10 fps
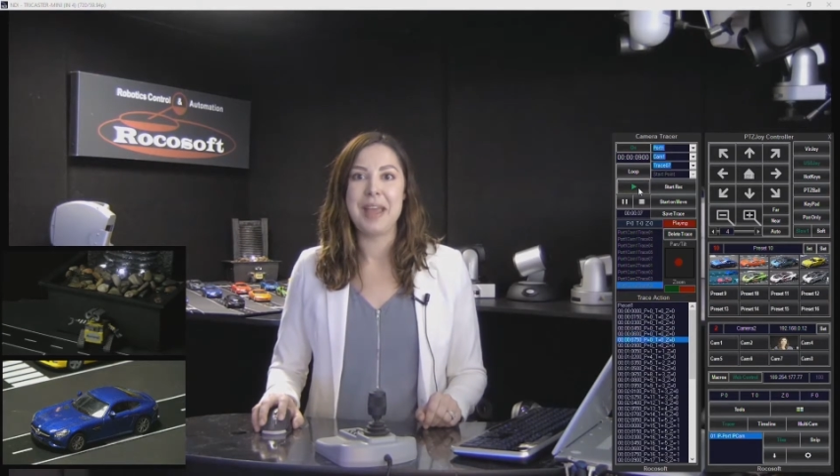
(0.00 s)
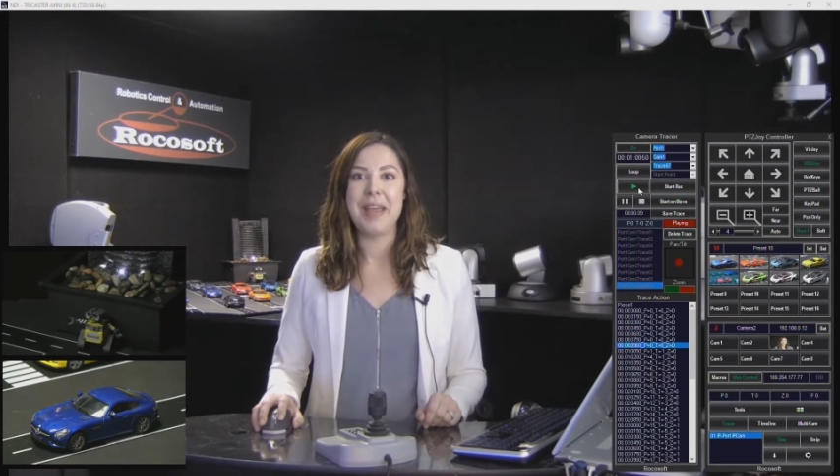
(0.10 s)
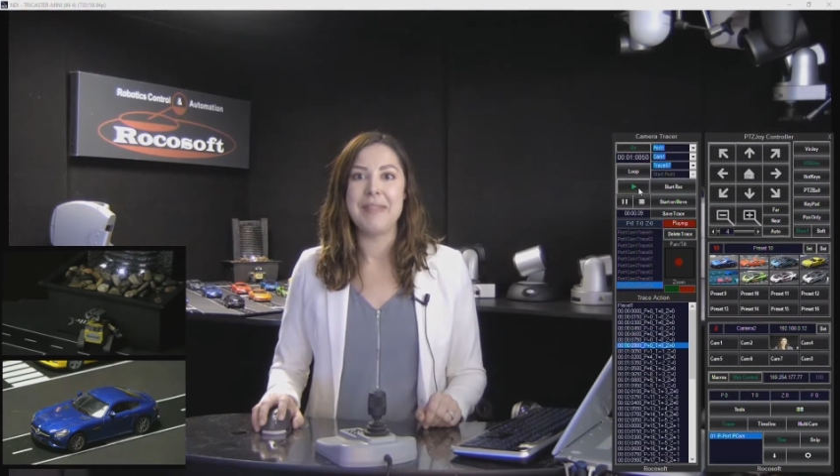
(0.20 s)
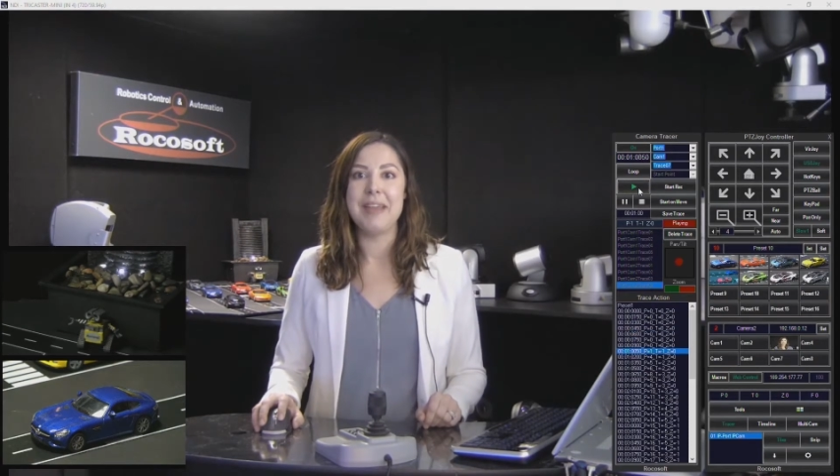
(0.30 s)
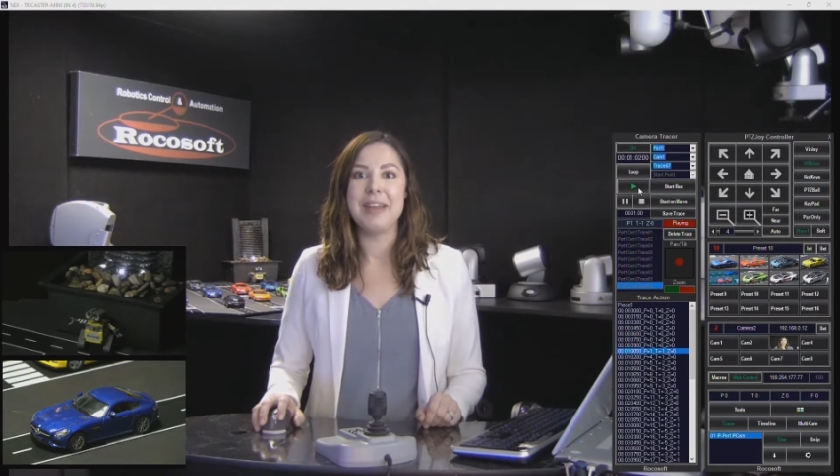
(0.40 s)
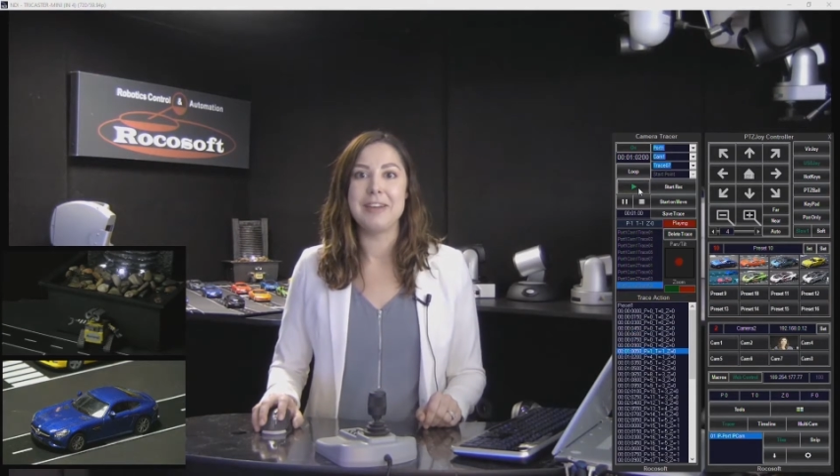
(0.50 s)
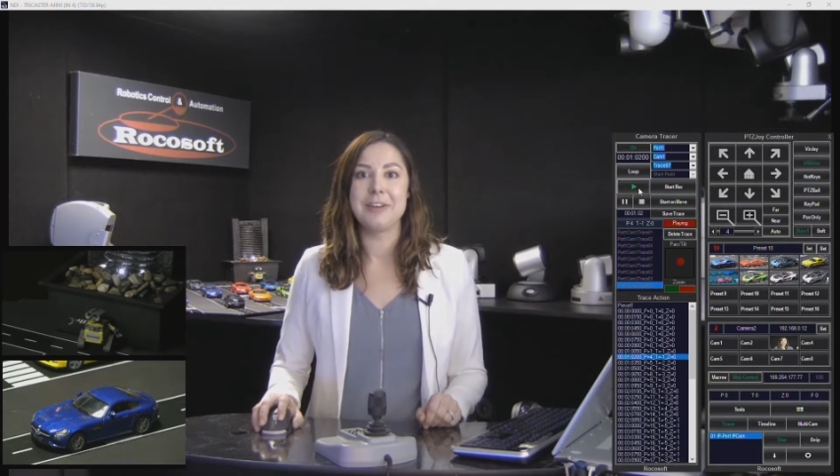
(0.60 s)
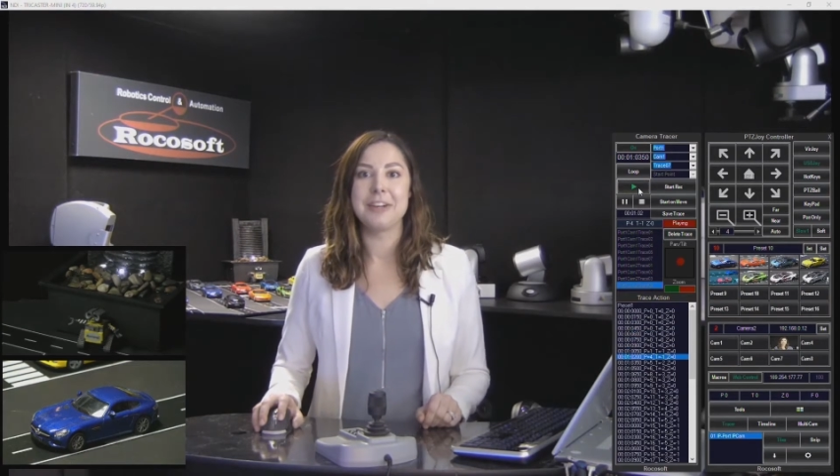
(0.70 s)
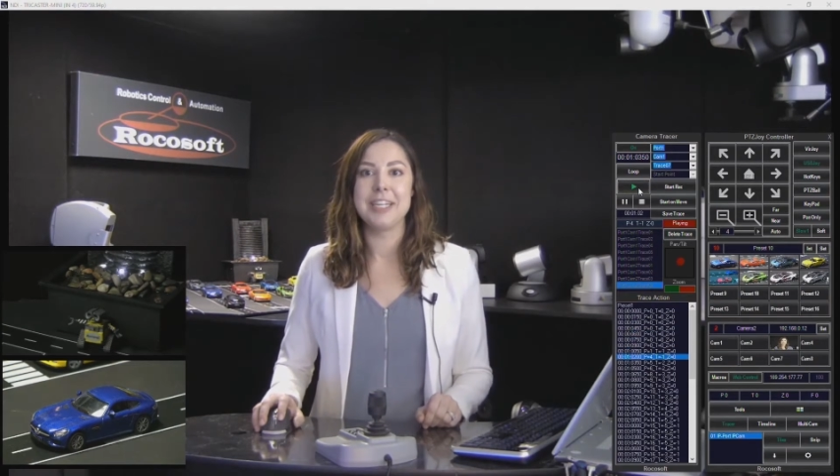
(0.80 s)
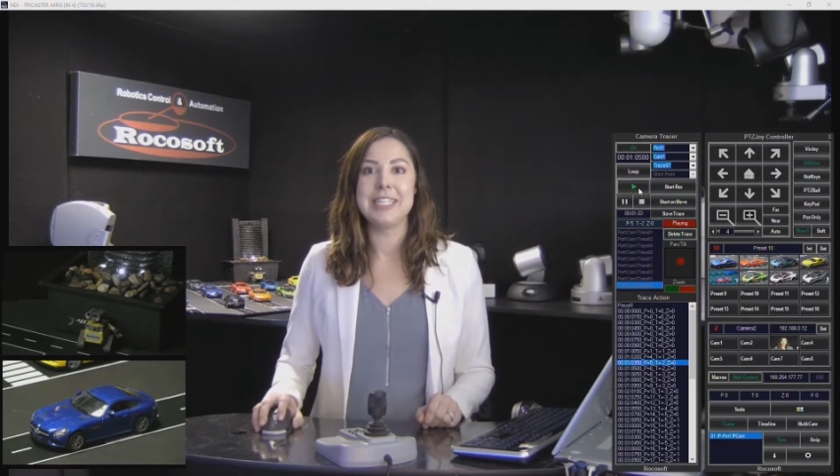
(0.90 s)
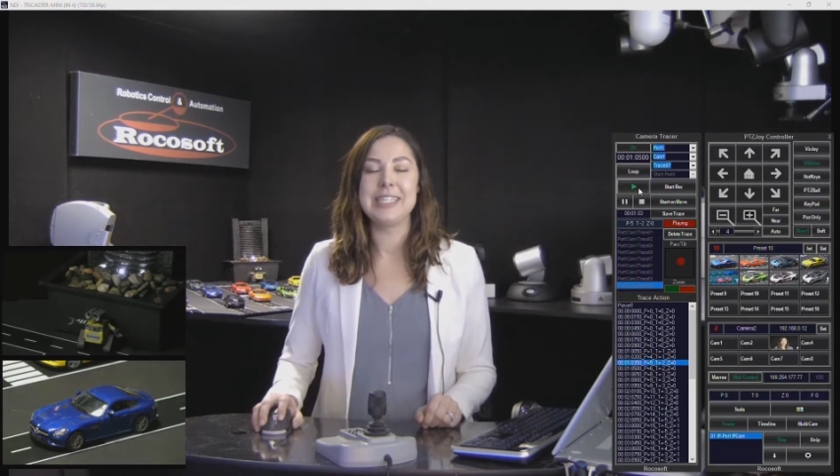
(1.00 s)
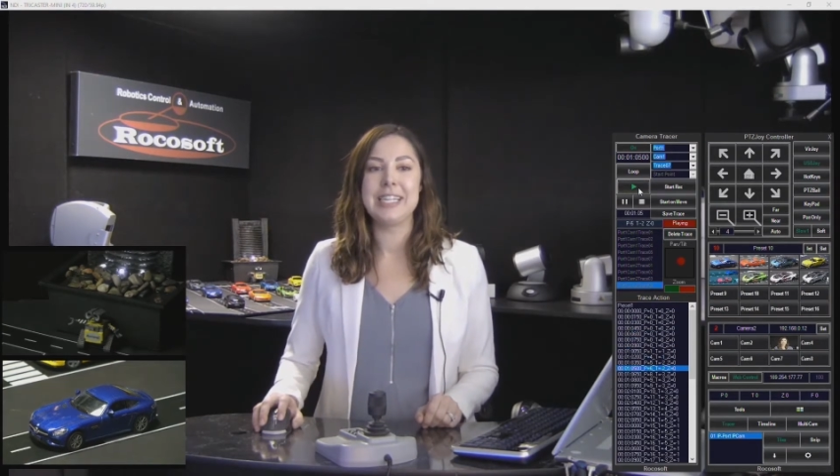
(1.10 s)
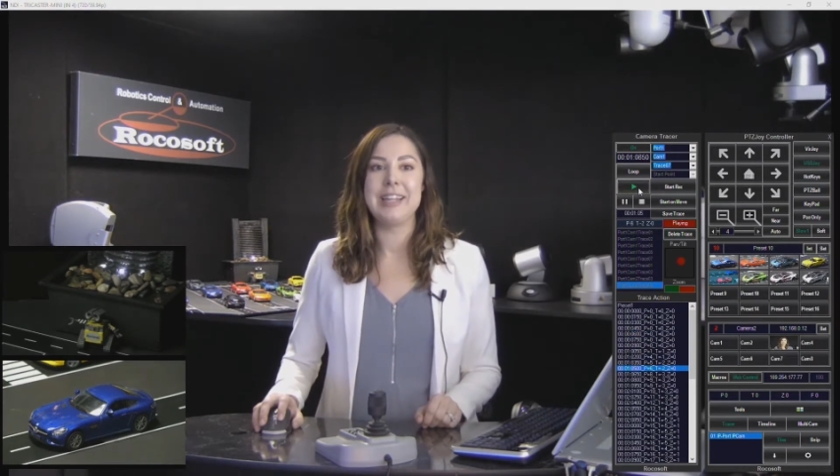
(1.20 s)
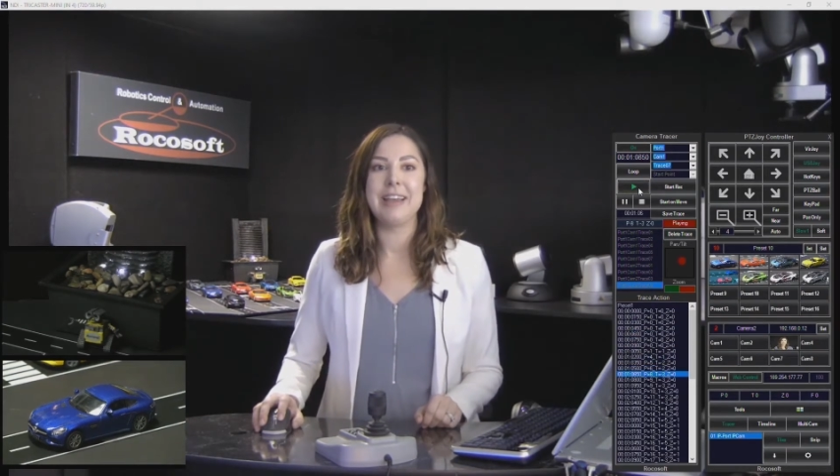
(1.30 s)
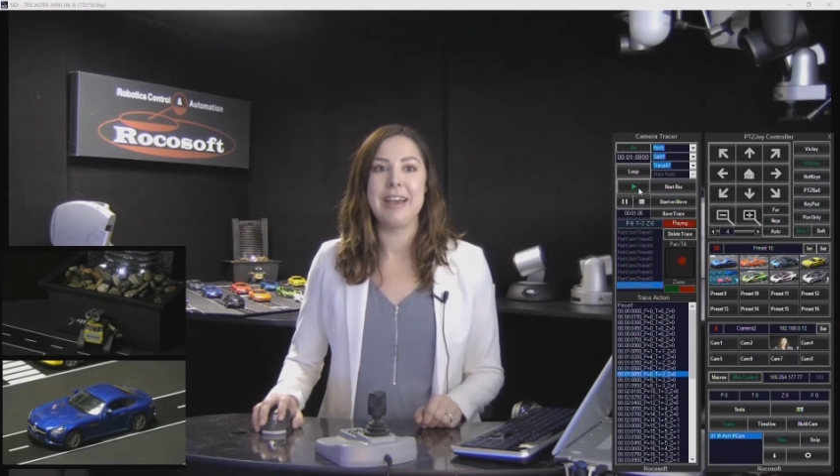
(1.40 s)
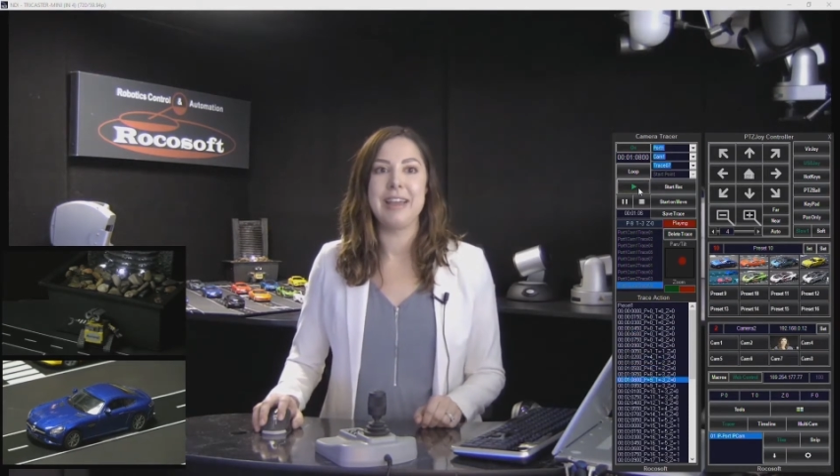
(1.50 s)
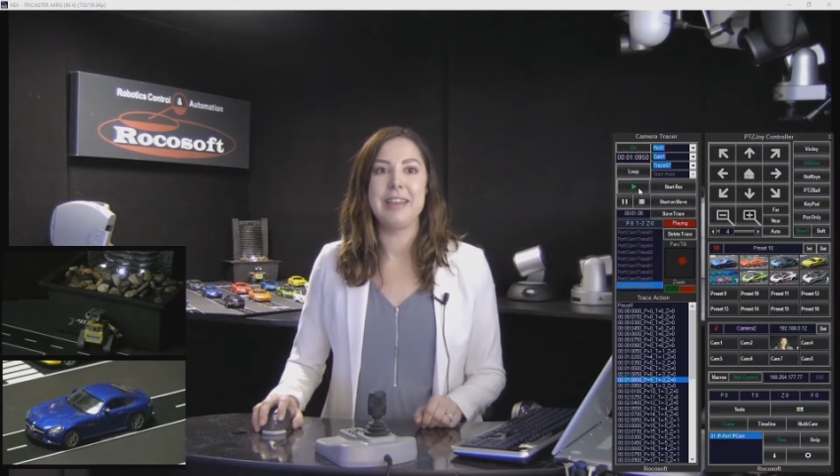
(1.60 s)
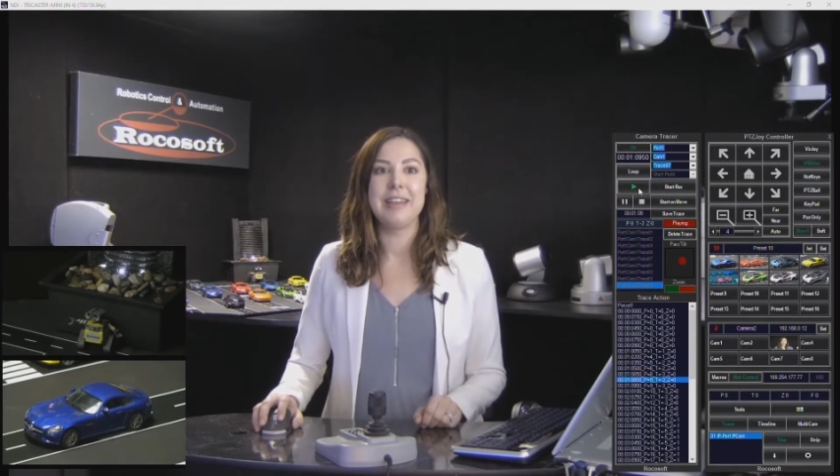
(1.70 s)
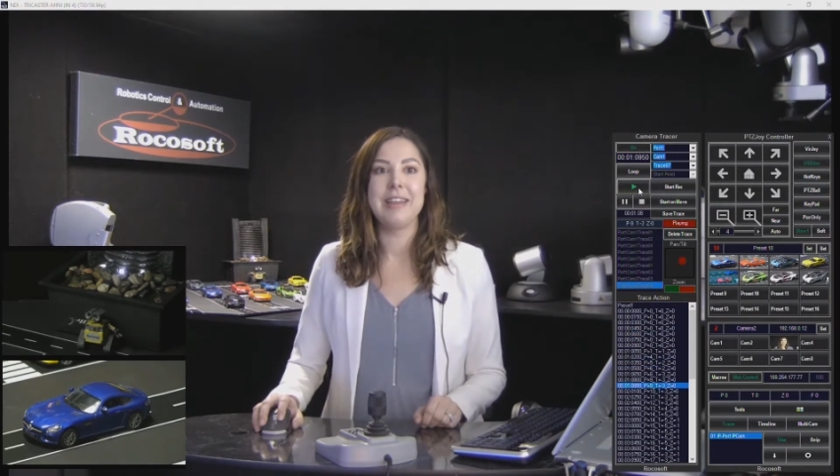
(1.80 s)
And then you're going to see that